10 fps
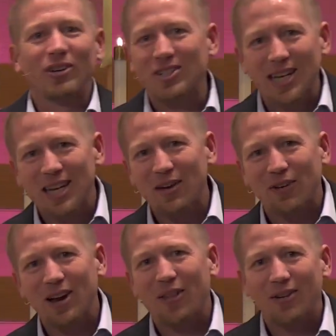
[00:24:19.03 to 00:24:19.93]
your
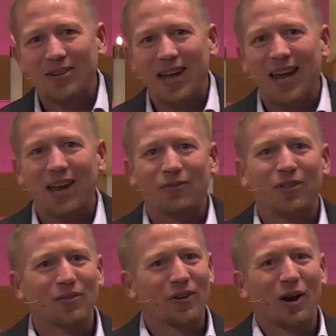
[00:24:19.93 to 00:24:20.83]
significant other's hand
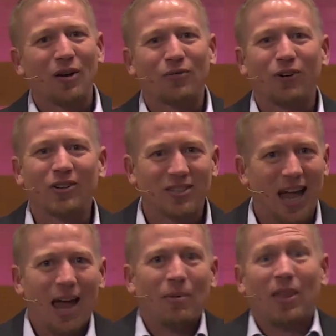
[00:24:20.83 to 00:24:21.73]
for the very first
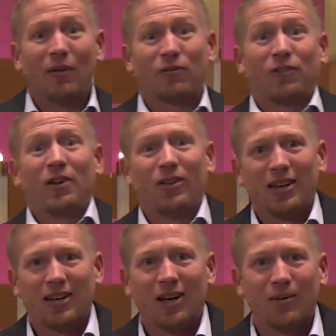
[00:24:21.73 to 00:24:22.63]
time and that
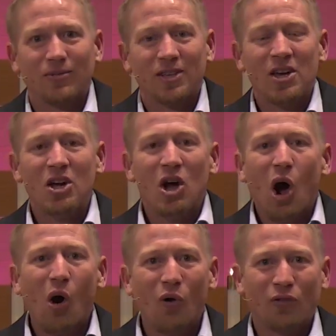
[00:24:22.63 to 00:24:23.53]
feeling comes
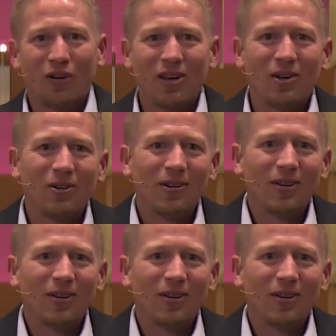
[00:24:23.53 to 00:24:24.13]
over you.